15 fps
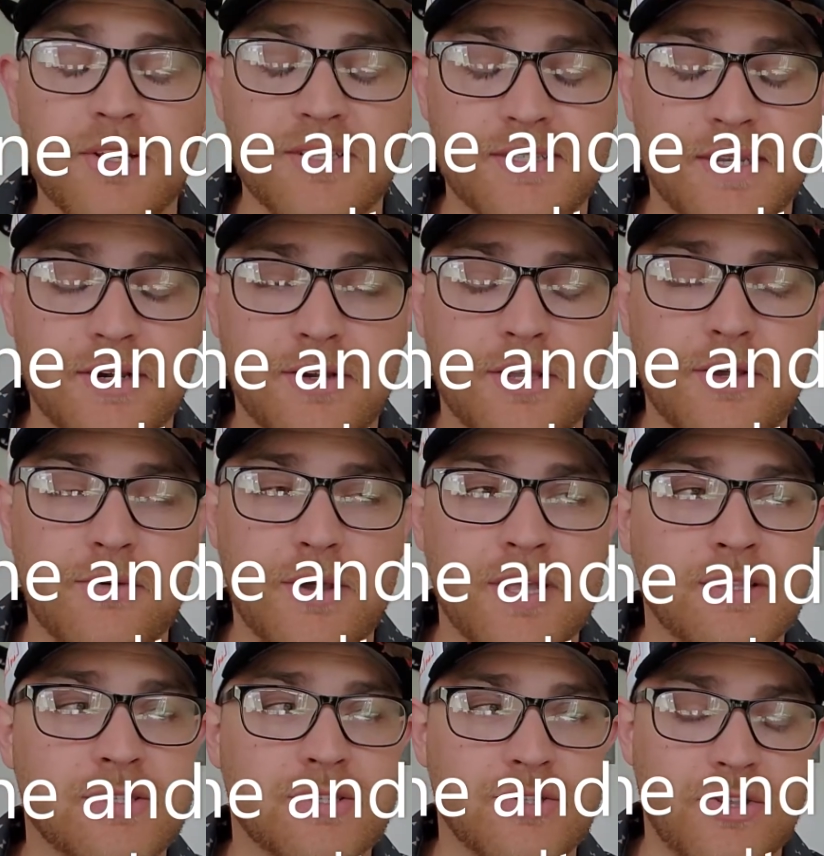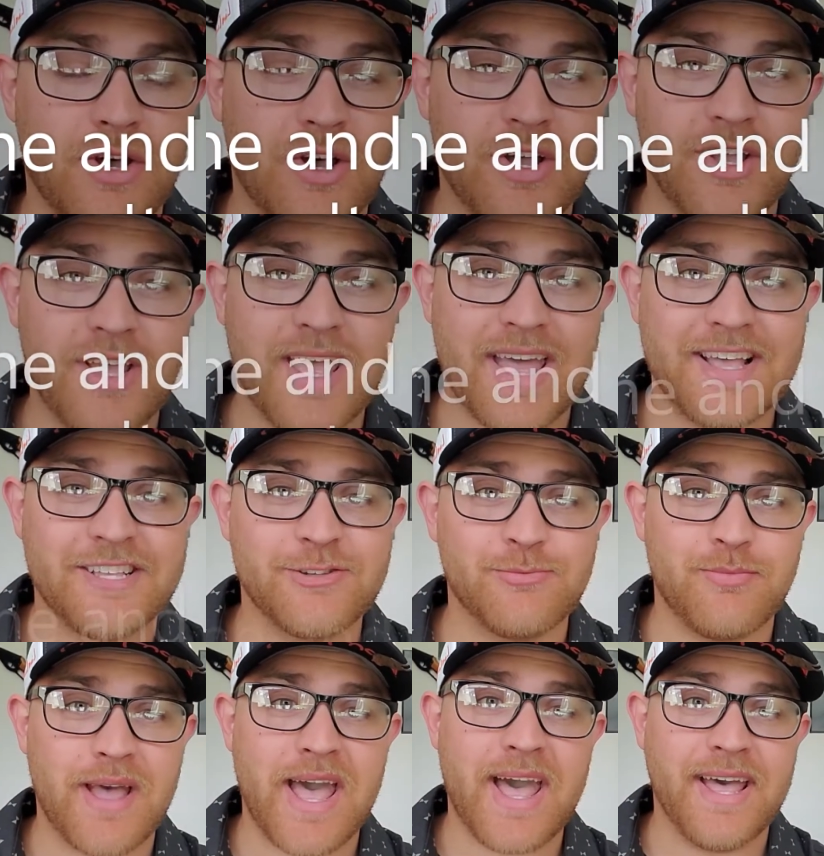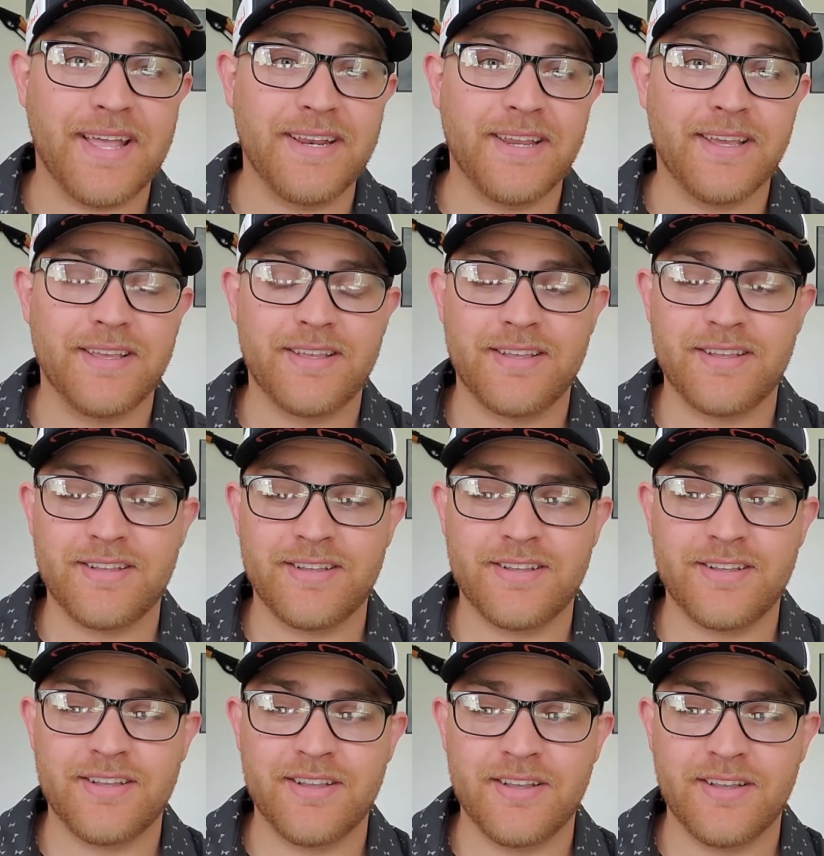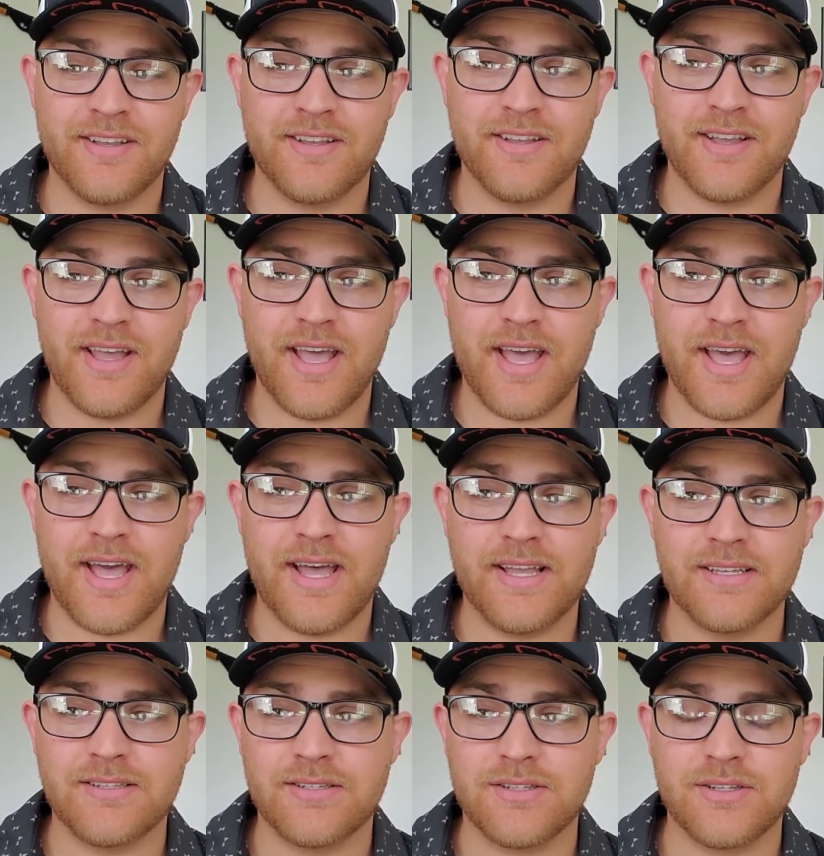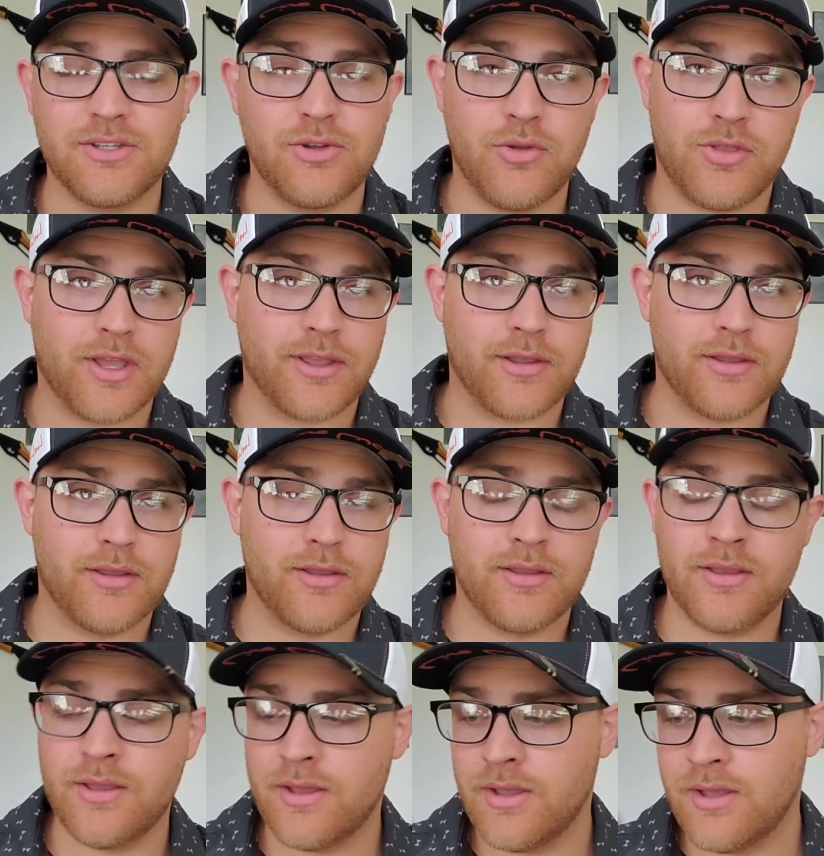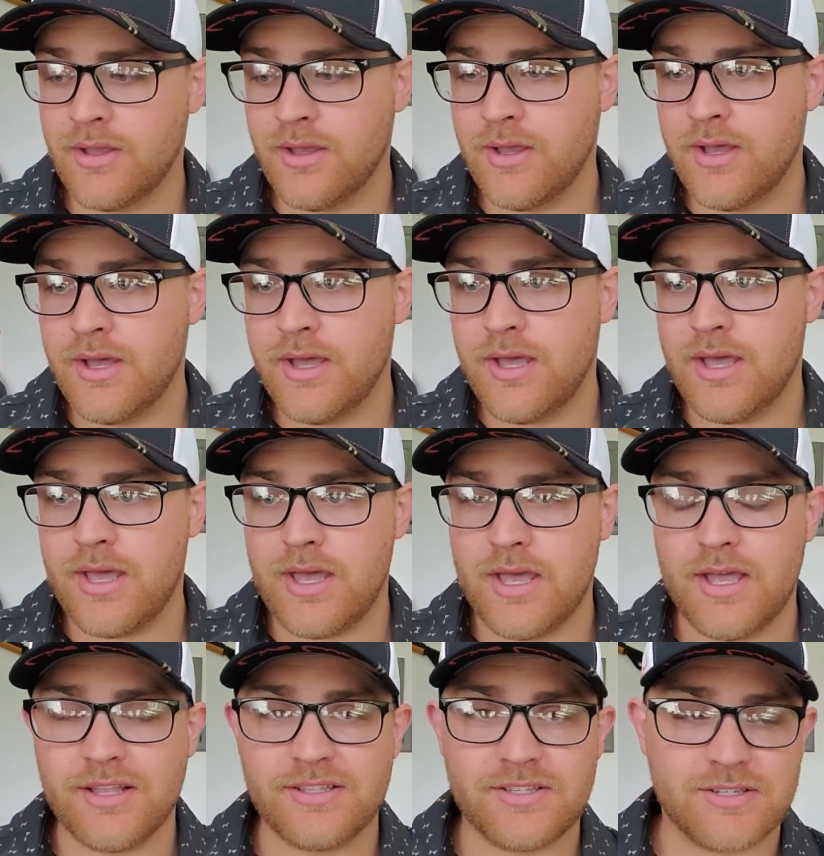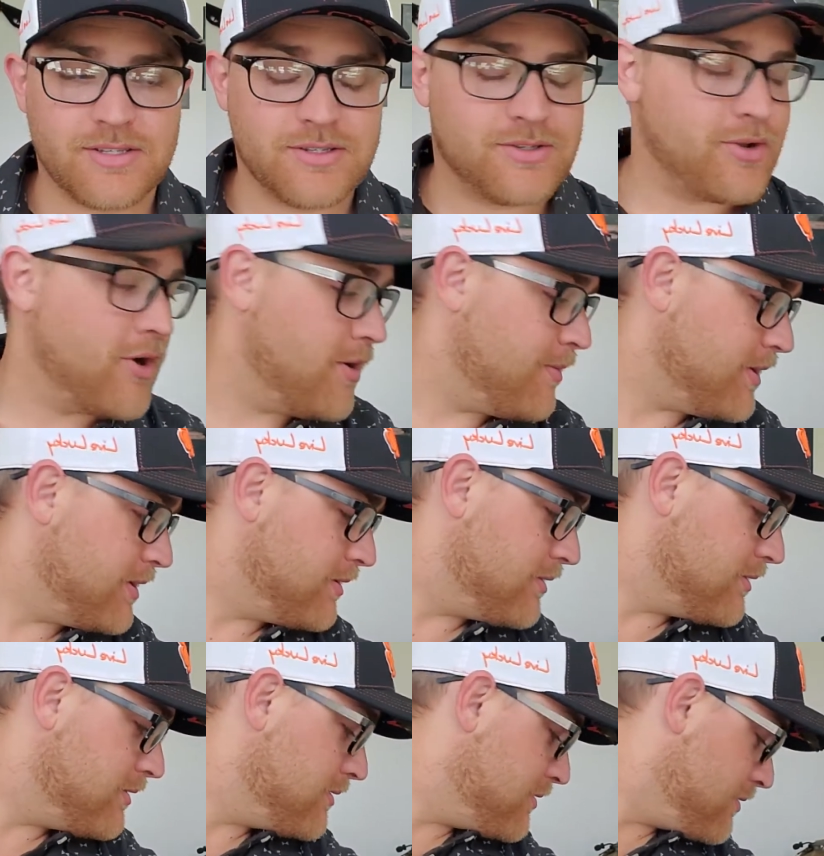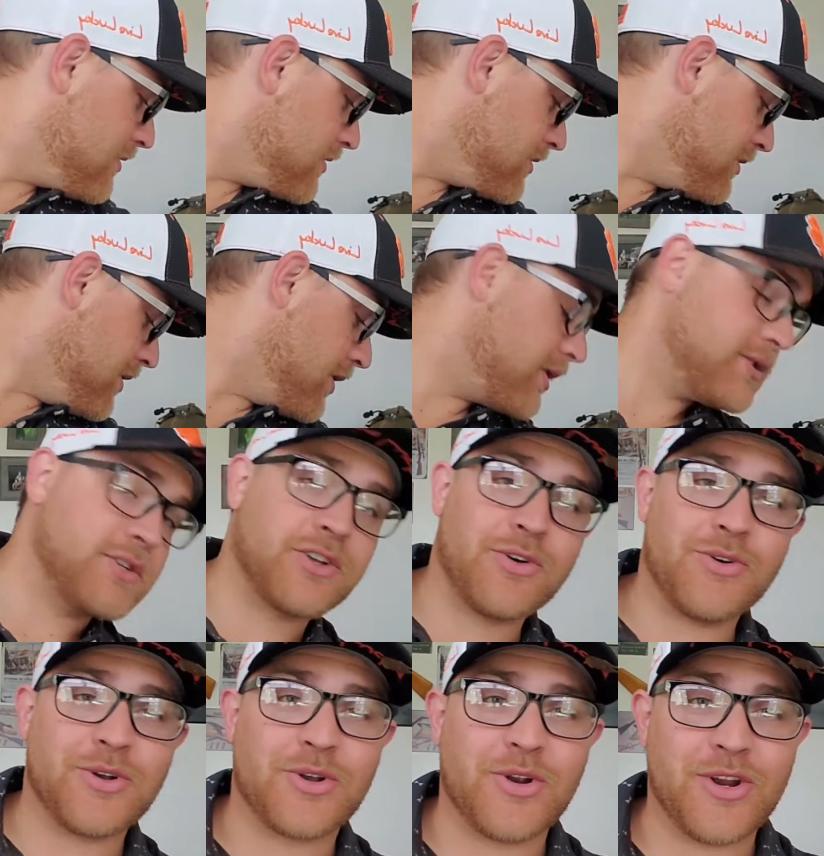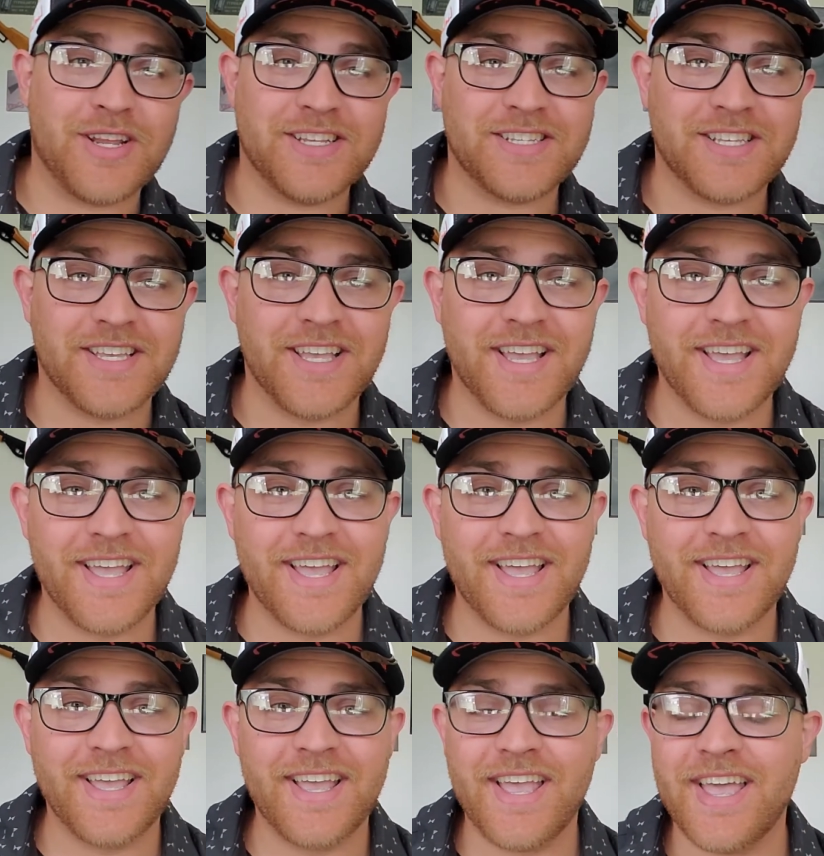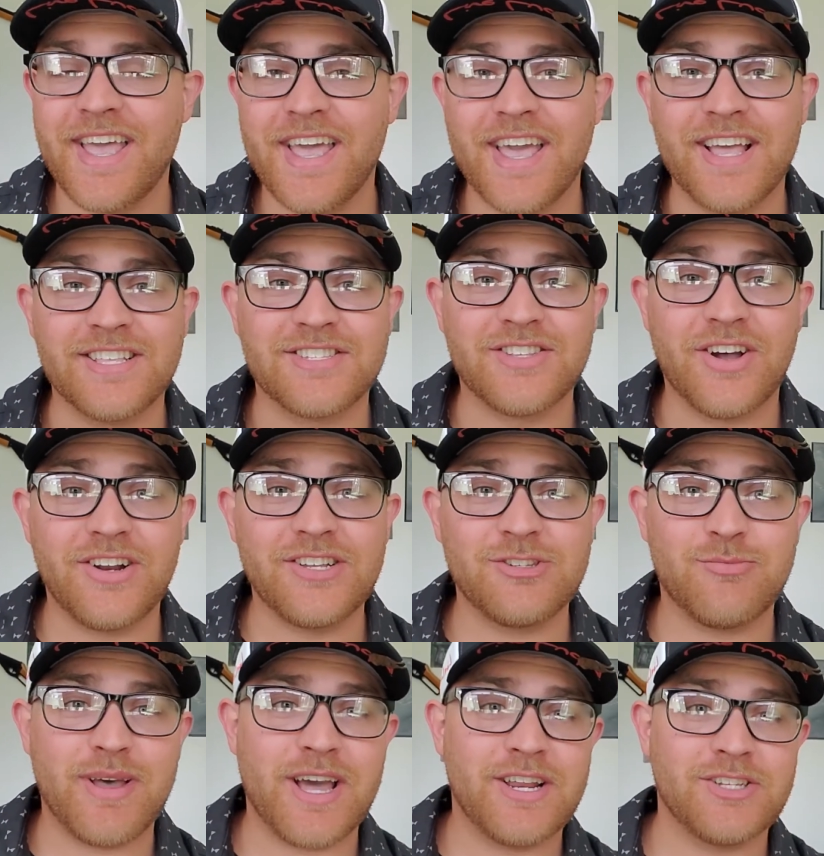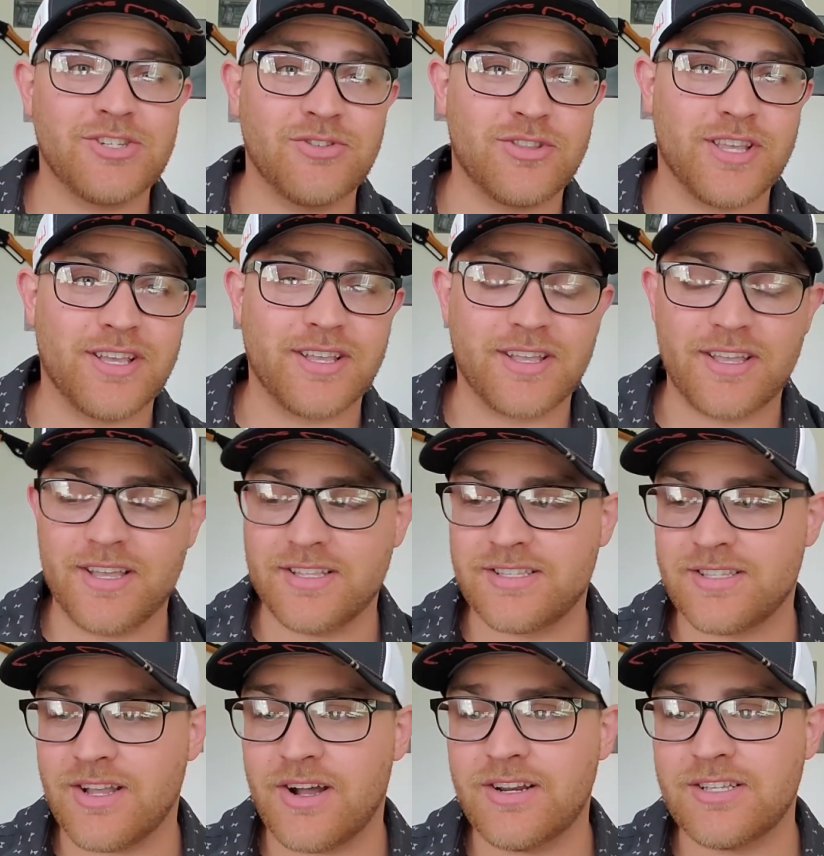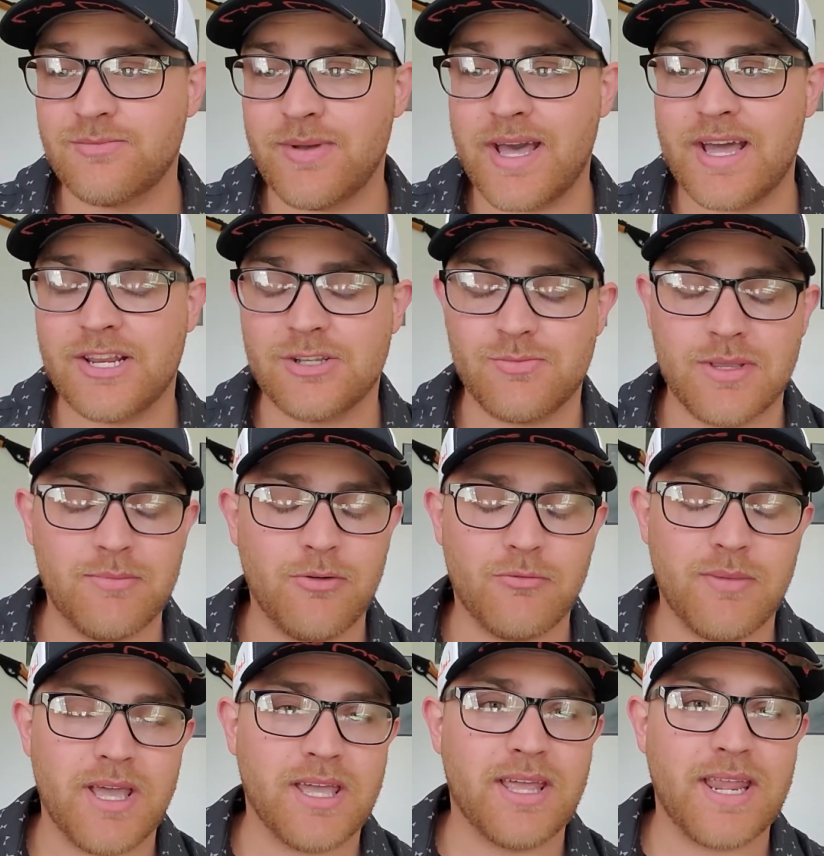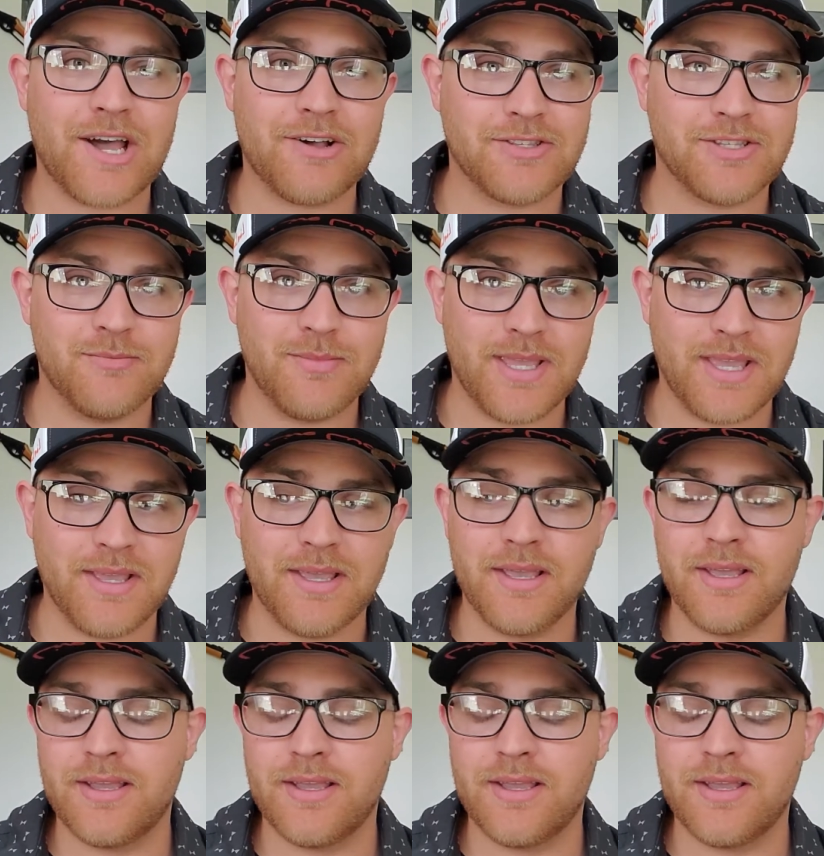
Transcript: to tell you it's not as bad as you think. Sorry, my dogs are going crazy. It's not as bad as you think. It's not as bad as people make it out to be.